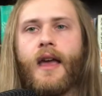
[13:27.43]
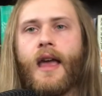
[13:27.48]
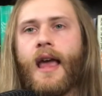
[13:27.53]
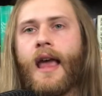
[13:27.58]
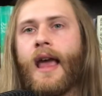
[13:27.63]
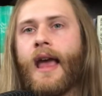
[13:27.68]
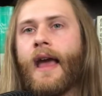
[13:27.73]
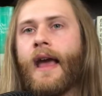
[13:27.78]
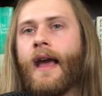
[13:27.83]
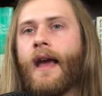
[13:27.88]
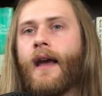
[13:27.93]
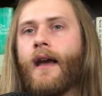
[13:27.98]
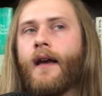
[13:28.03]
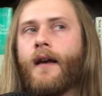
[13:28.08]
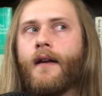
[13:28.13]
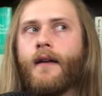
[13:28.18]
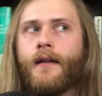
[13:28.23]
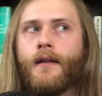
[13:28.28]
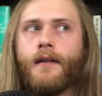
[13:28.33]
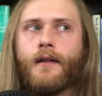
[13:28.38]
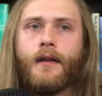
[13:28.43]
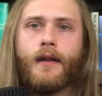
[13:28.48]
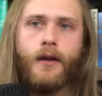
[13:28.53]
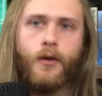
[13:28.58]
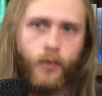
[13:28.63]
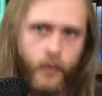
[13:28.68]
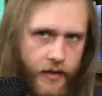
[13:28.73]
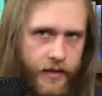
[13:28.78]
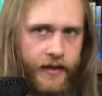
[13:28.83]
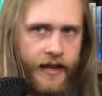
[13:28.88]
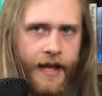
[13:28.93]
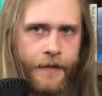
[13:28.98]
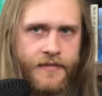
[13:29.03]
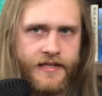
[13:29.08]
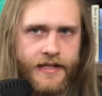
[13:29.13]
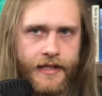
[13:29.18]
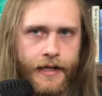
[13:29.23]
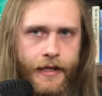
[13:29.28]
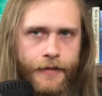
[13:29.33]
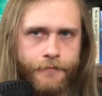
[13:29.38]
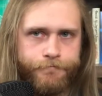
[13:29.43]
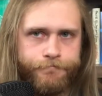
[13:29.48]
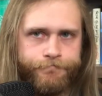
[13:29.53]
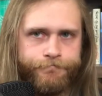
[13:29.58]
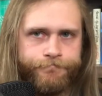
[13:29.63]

and he relapsed again.